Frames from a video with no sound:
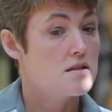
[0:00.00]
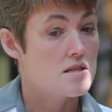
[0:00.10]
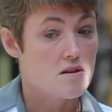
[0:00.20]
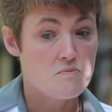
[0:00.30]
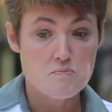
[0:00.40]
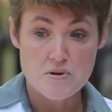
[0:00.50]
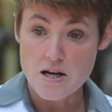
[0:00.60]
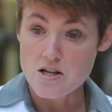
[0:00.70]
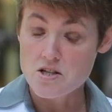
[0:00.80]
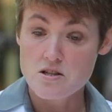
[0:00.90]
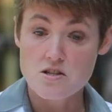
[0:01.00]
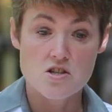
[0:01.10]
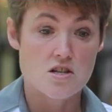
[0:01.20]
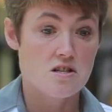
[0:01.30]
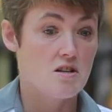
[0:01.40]
some patients
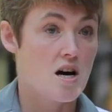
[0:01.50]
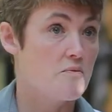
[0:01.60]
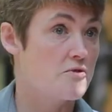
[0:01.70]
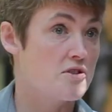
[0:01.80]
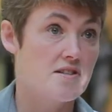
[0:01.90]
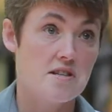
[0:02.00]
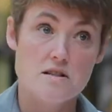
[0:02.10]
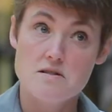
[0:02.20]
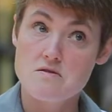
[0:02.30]
just come for a single